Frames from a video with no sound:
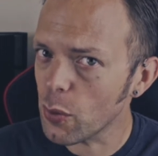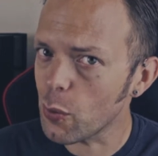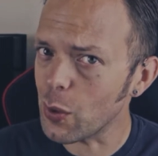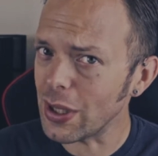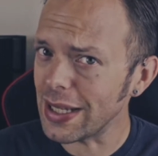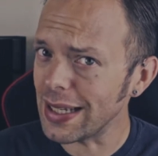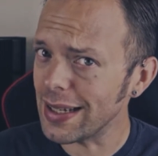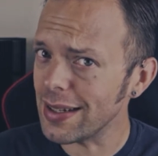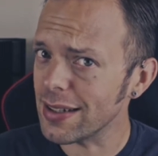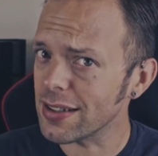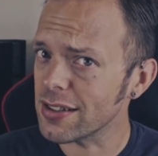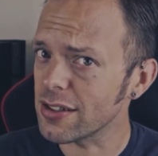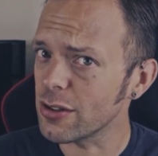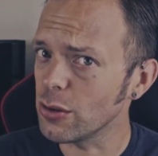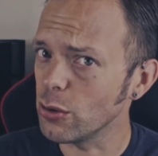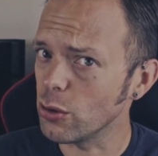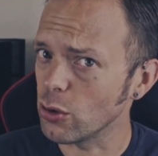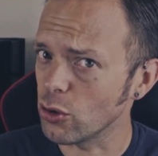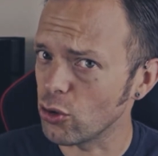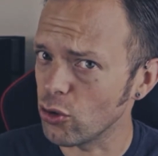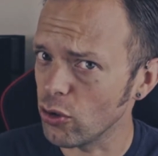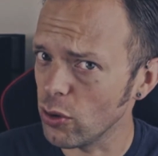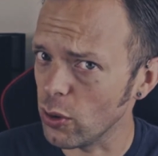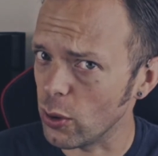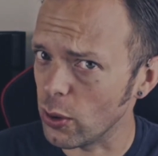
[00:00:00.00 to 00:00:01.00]
We can get a score
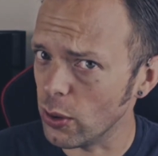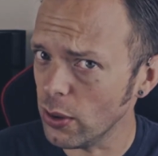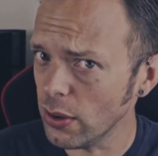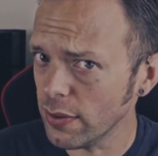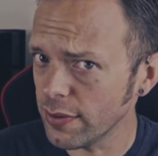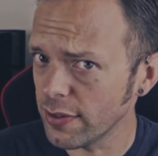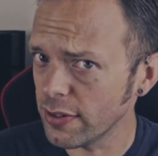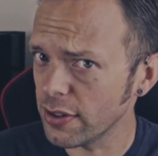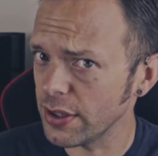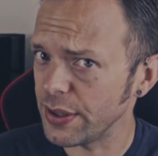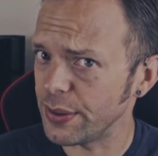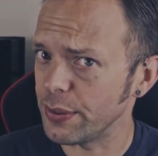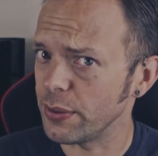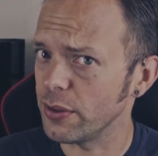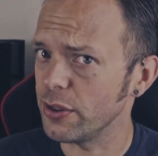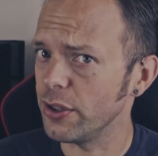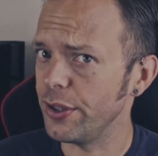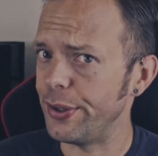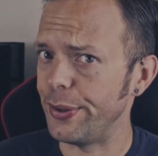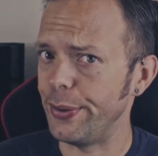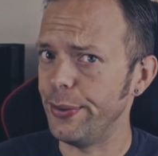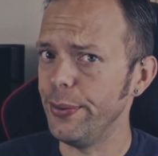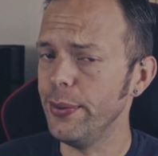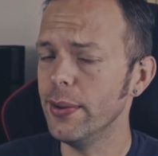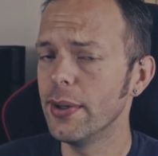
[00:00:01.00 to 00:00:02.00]
draw,
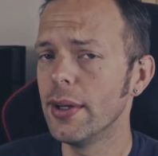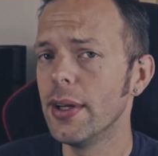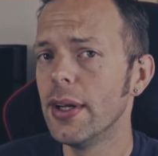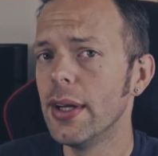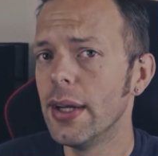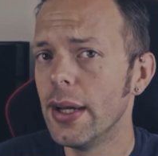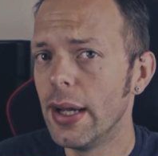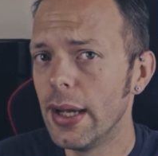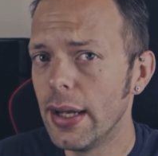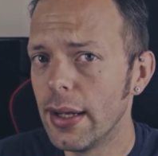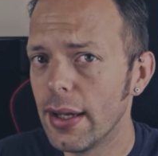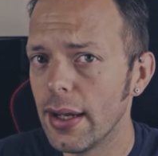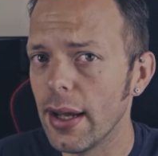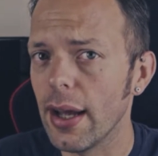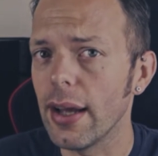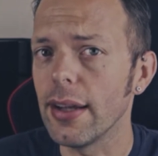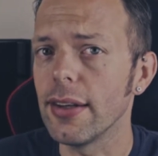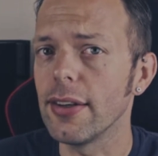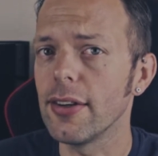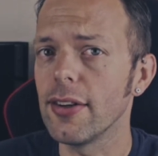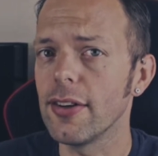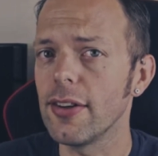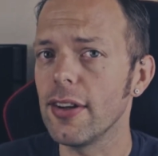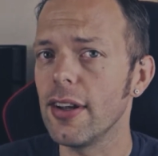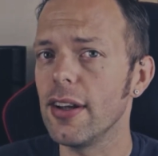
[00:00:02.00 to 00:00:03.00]
2-2.
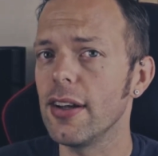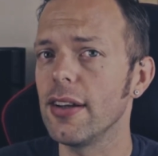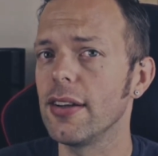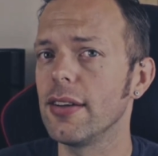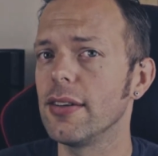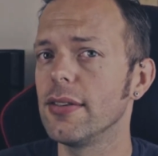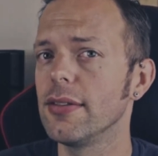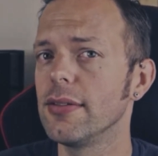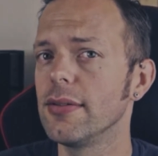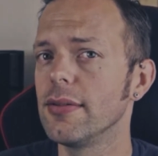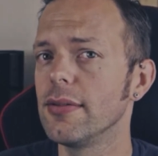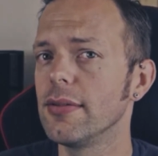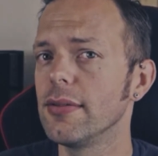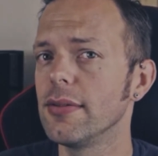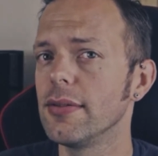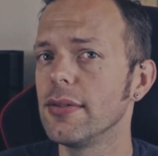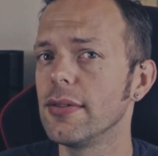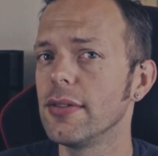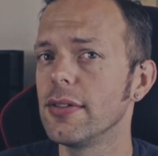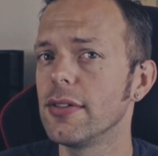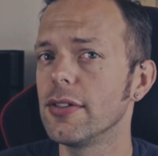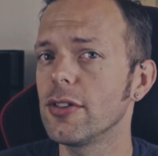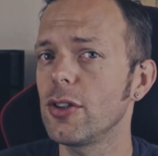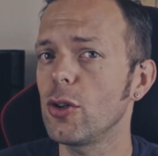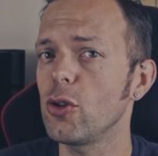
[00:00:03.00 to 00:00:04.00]
And
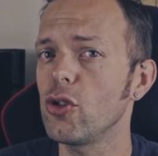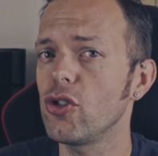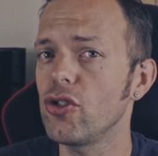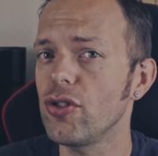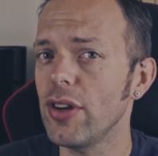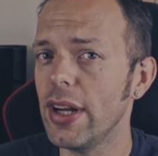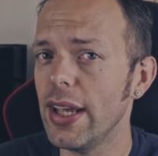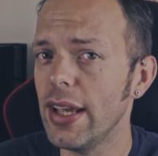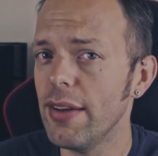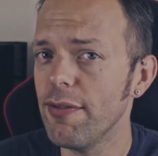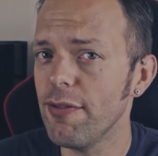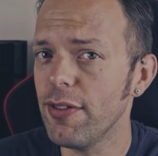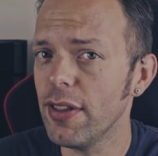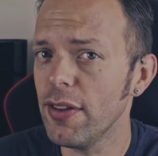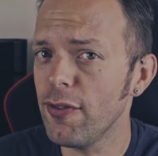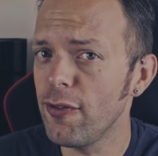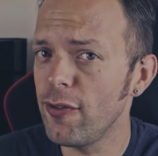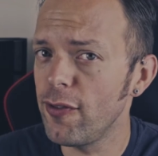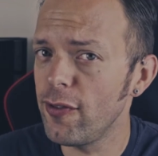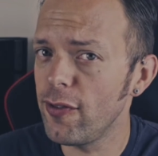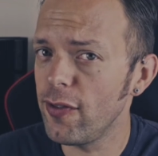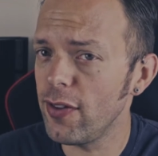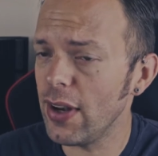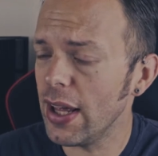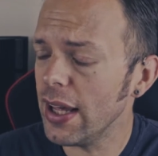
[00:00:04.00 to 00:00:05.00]
let's go straight in for the
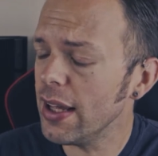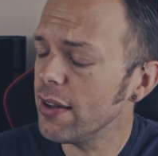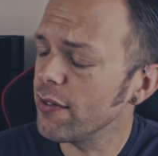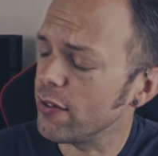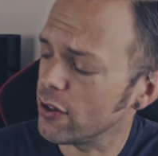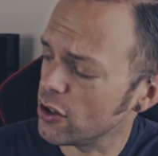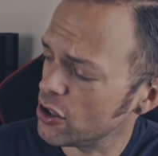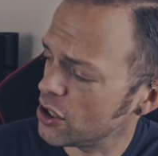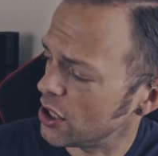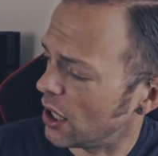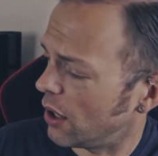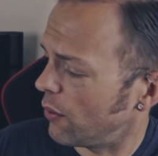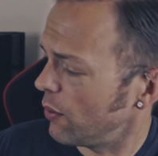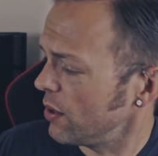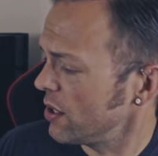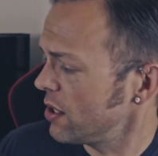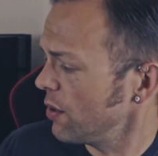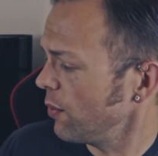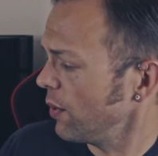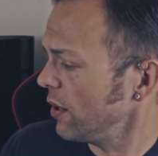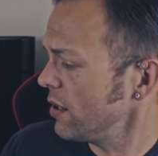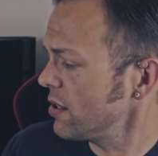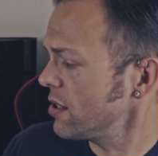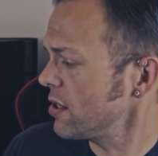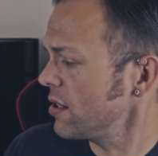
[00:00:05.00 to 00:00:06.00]
flavours, shall we?
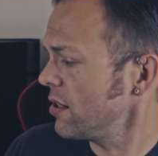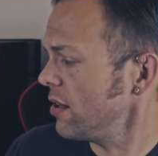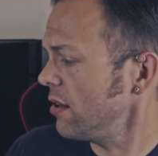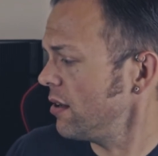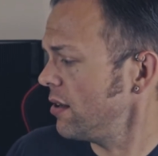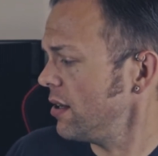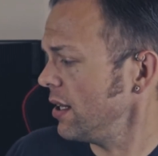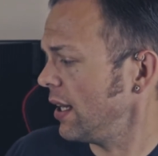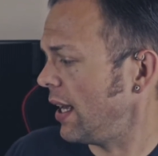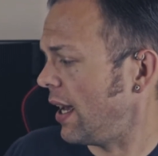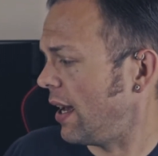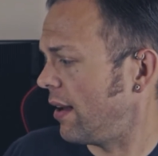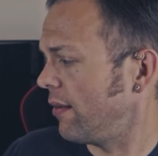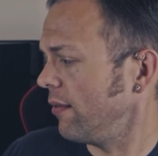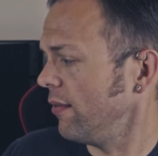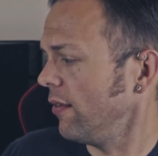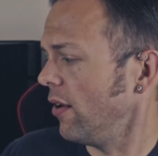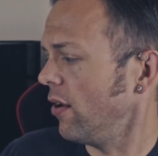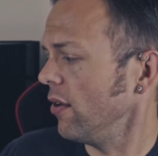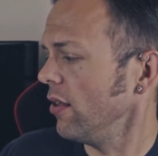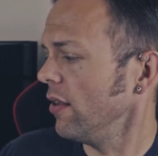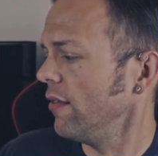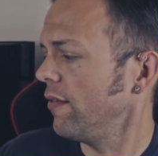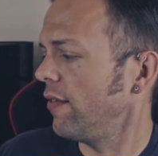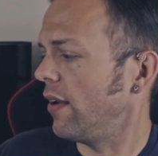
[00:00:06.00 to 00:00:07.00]
So we're going to start again
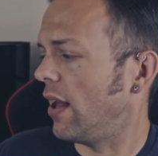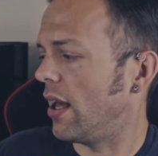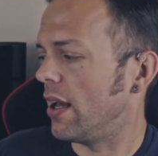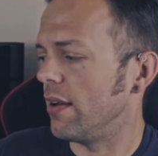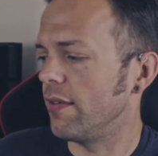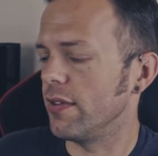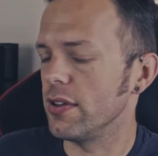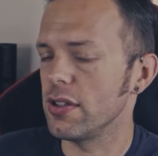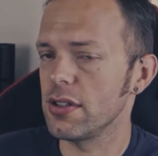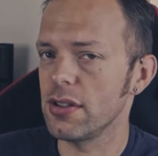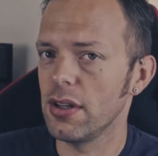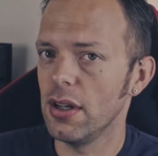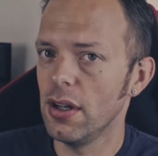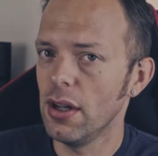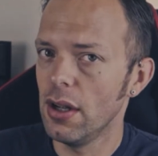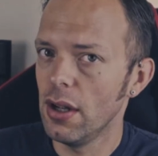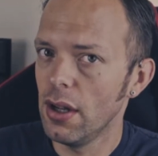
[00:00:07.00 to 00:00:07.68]
on the flavours